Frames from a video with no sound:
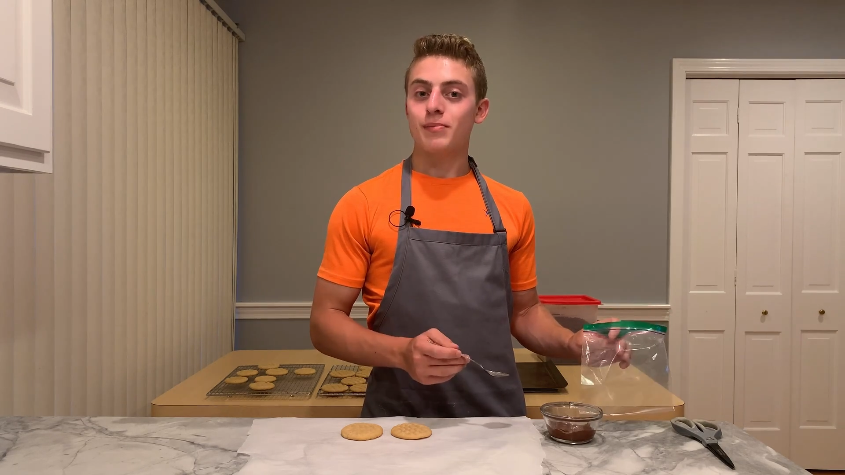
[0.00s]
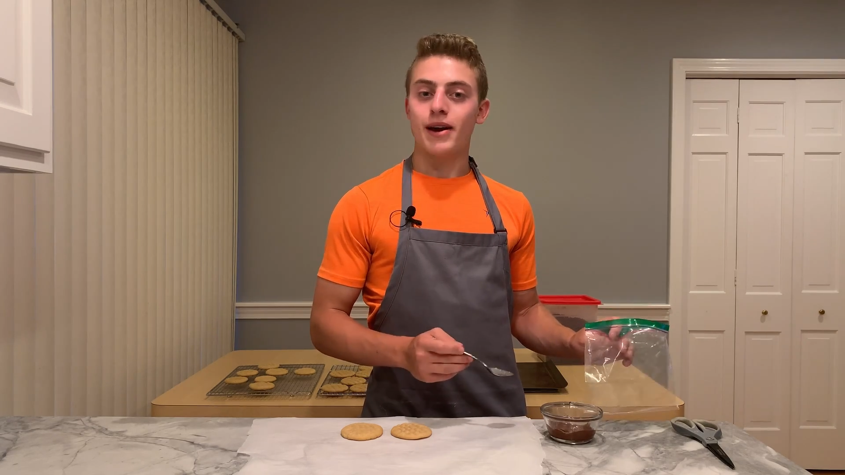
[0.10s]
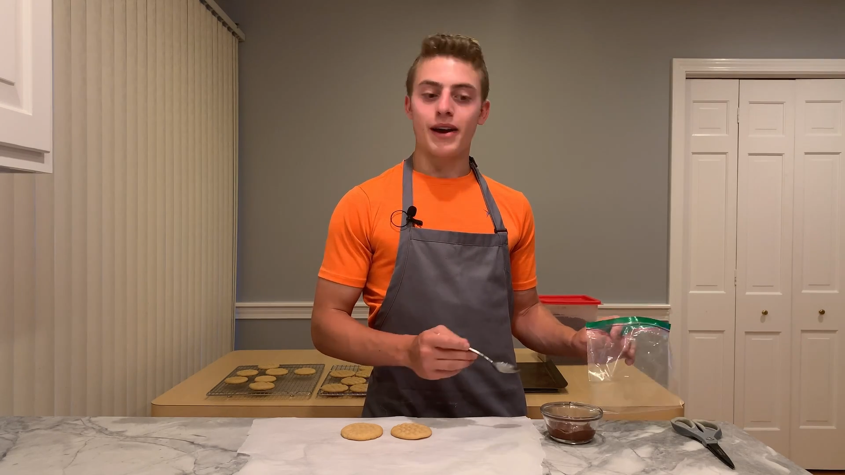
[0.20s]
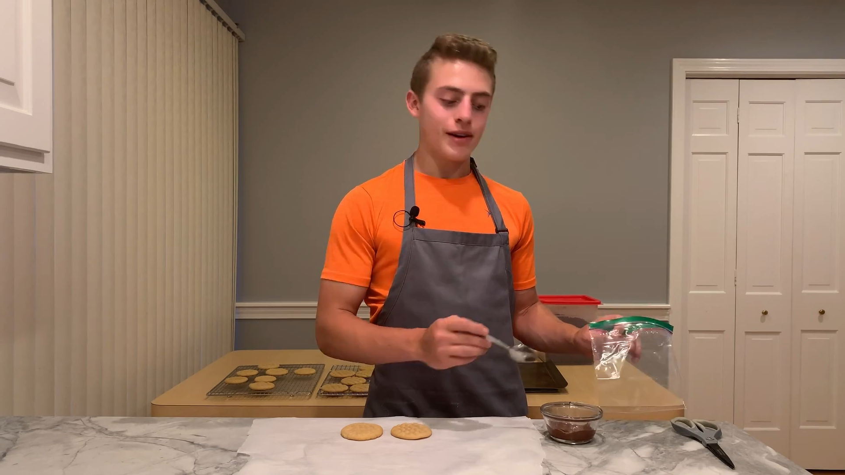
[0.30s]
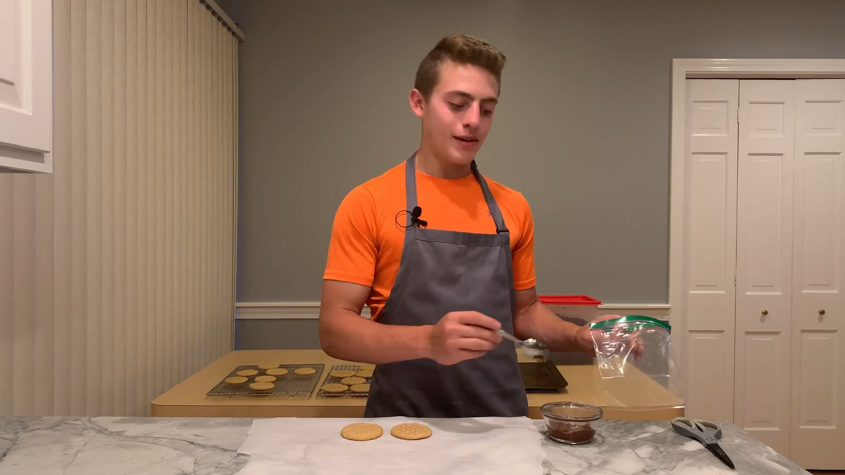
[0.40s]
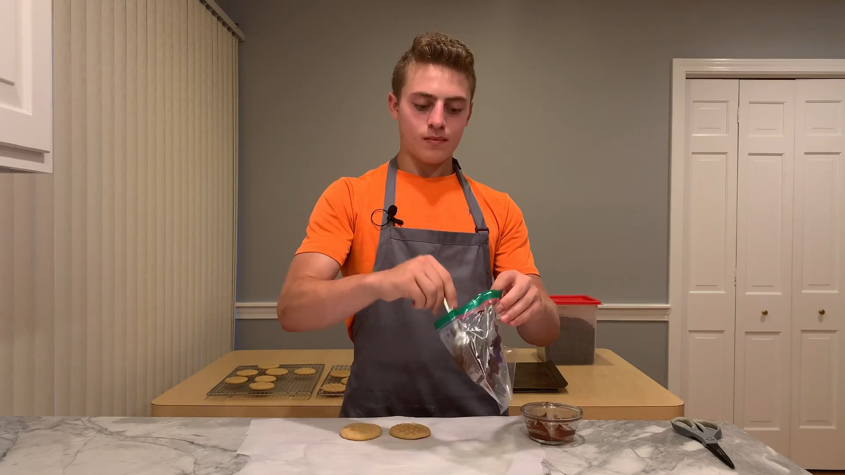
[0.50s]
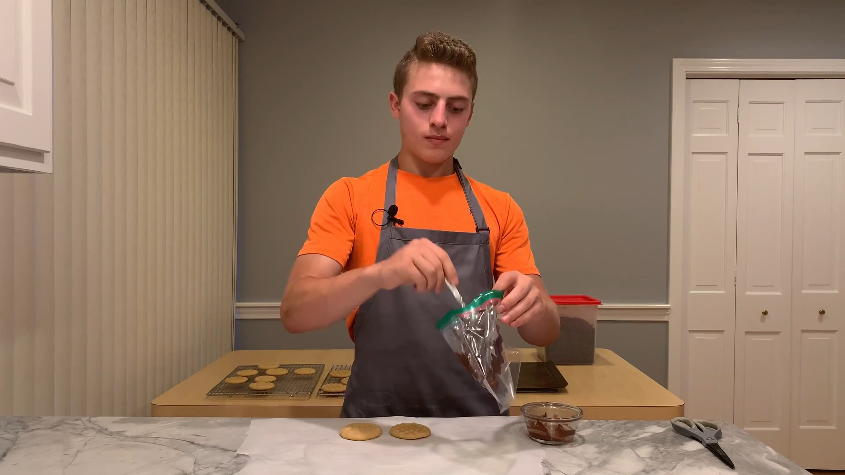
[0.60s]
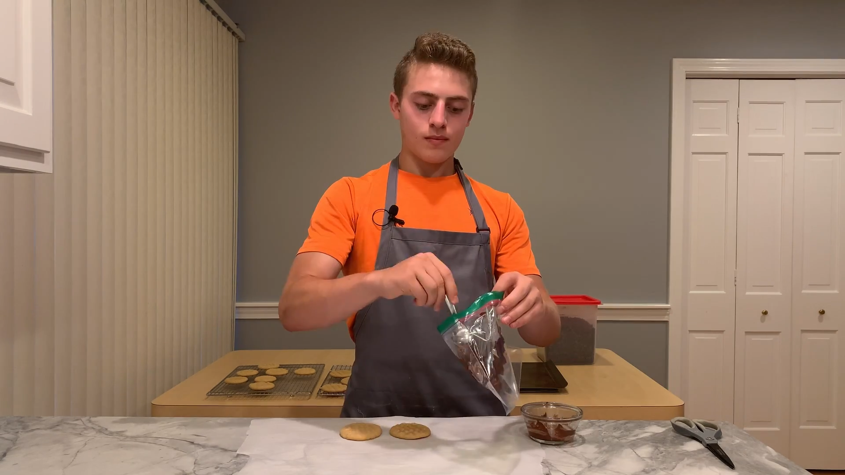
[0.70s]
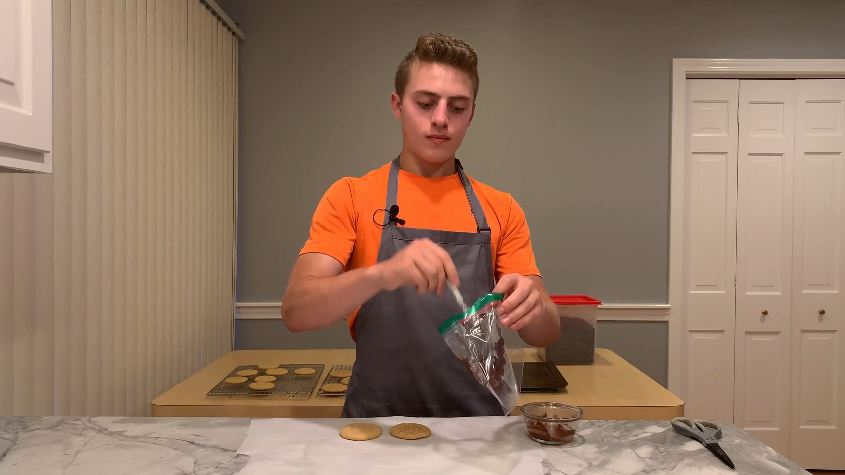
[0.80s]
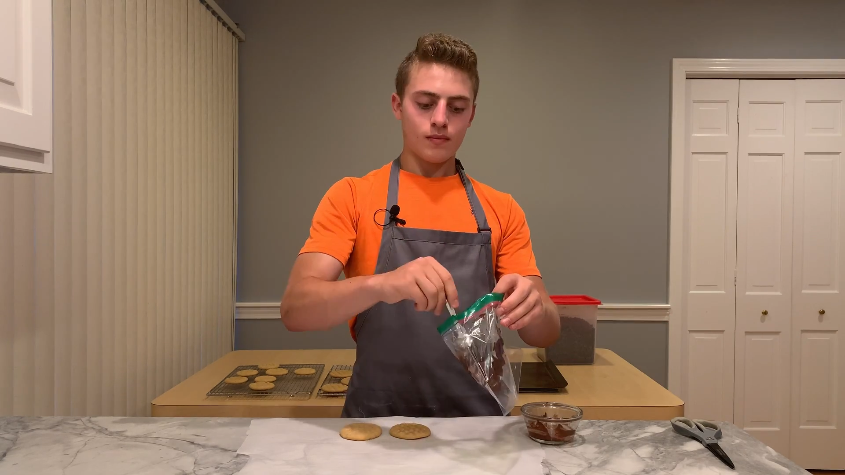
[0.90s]
bag.
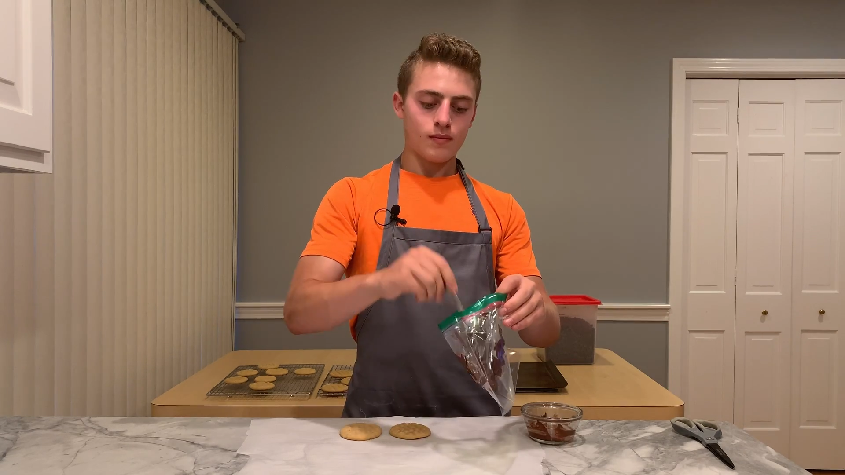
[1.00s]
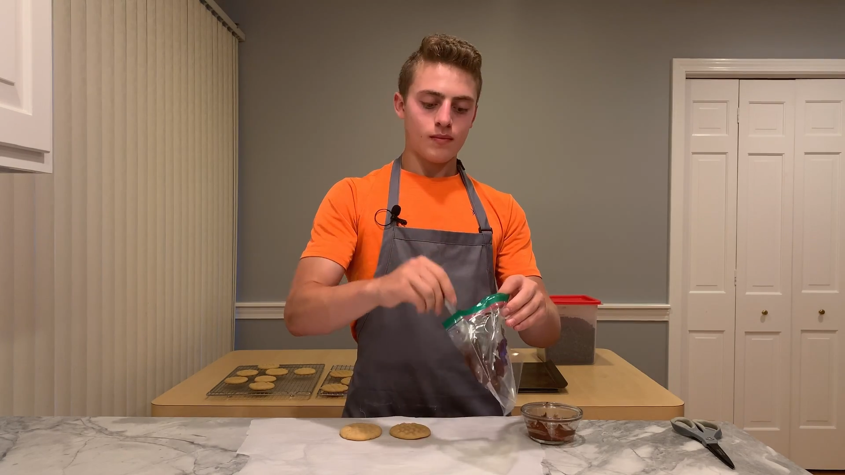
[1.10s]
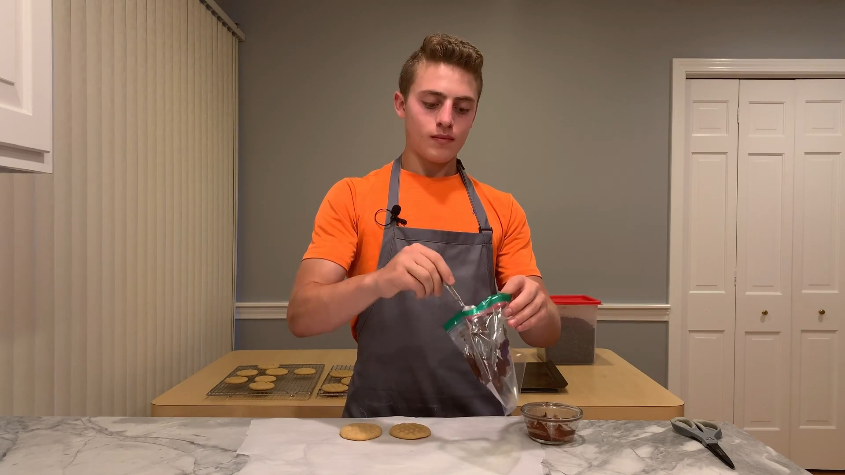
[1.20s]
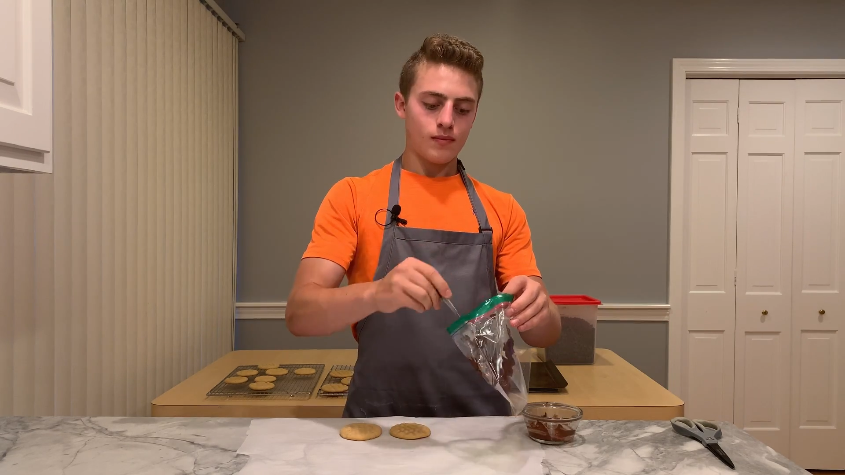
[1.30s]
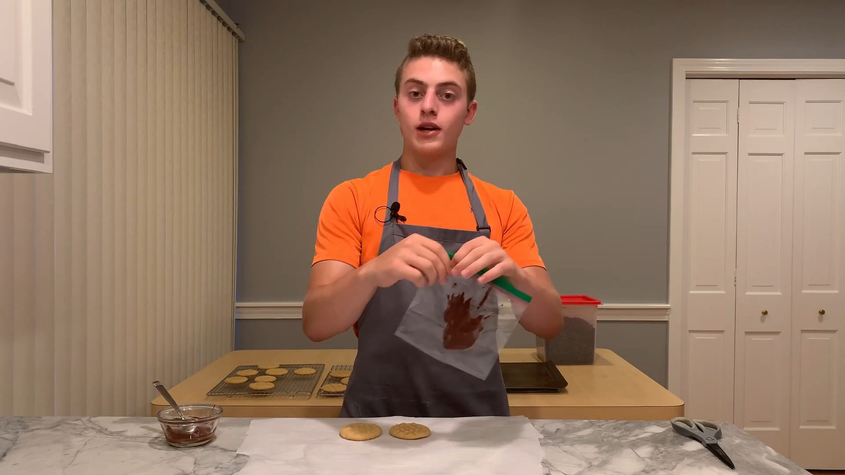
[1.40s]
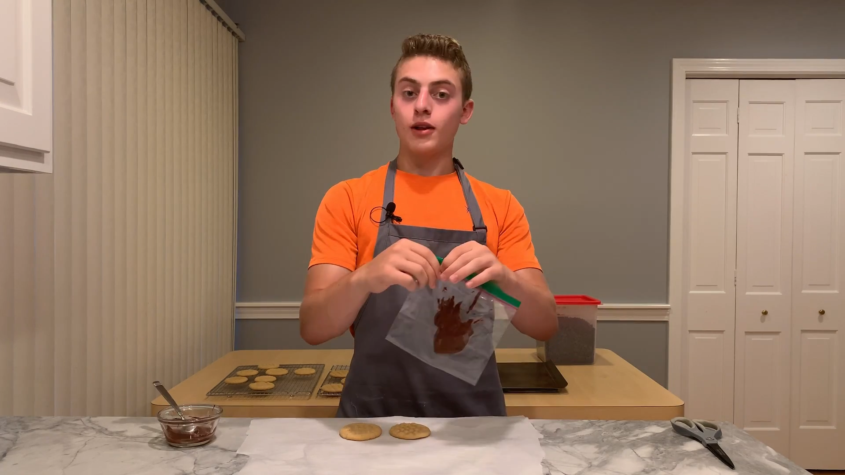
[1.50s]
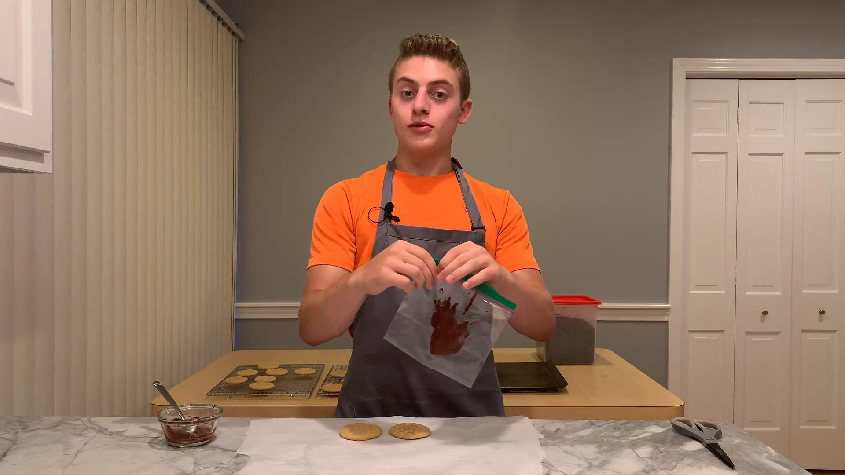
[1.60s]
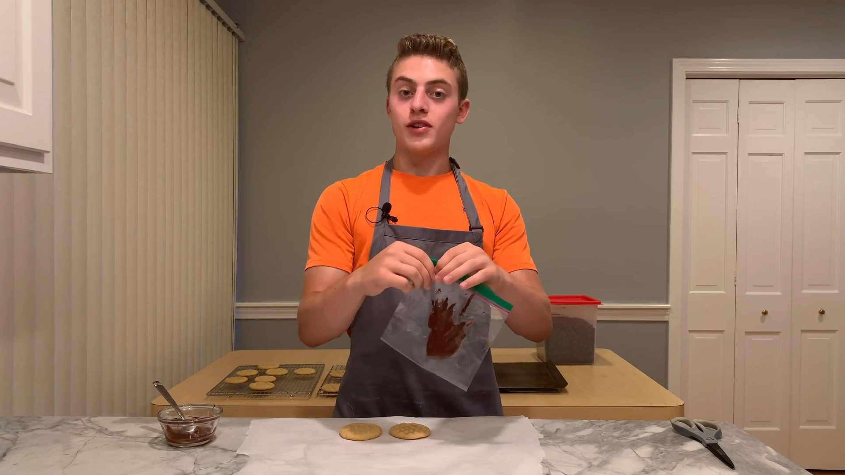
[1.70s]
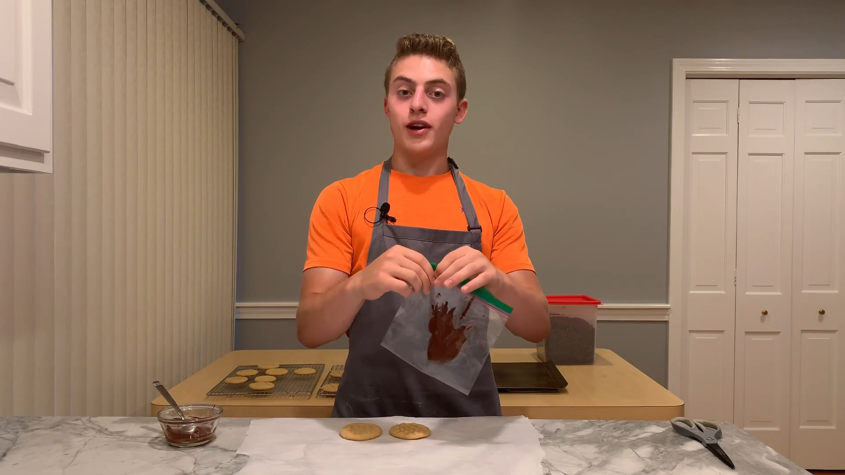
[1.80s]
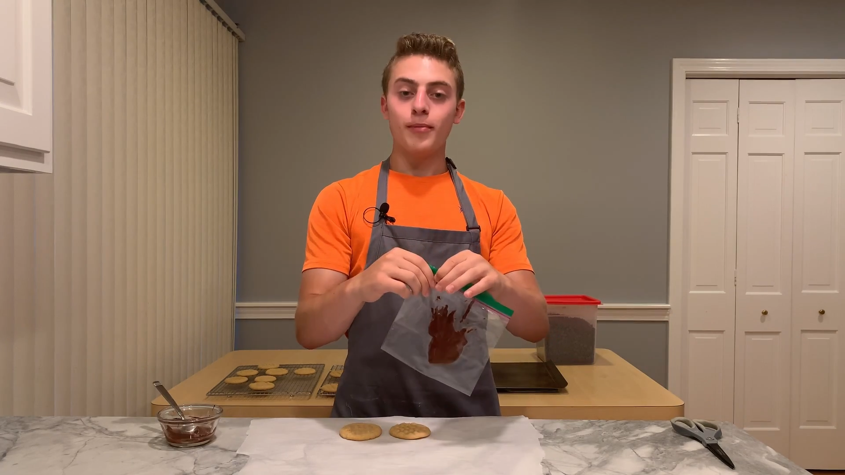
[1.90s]

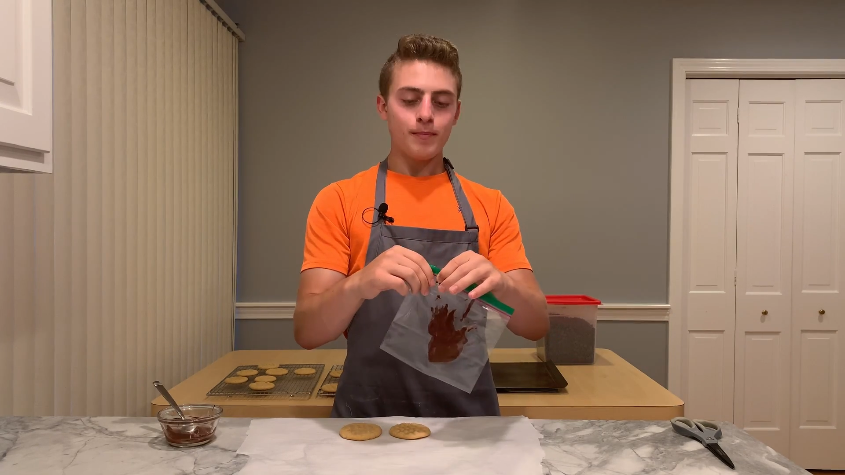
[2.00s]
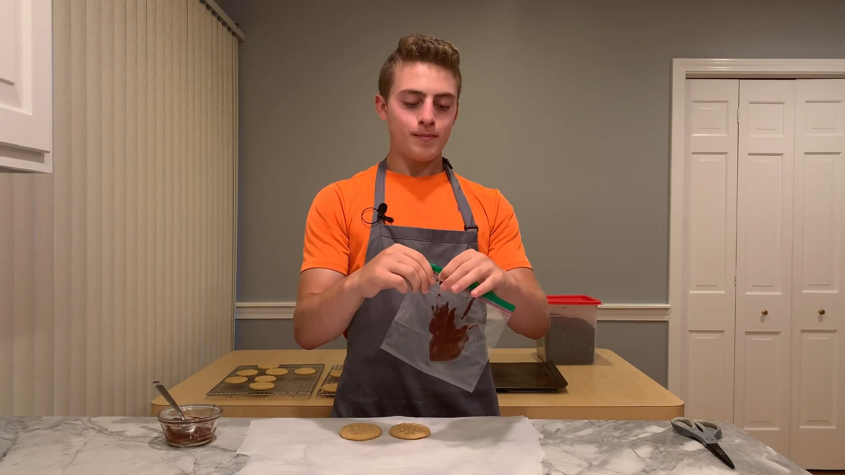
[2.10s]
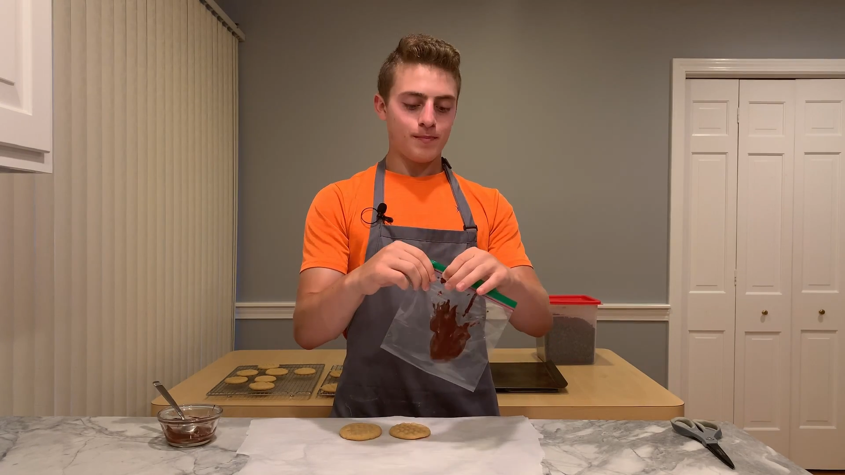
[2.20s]
Close it up.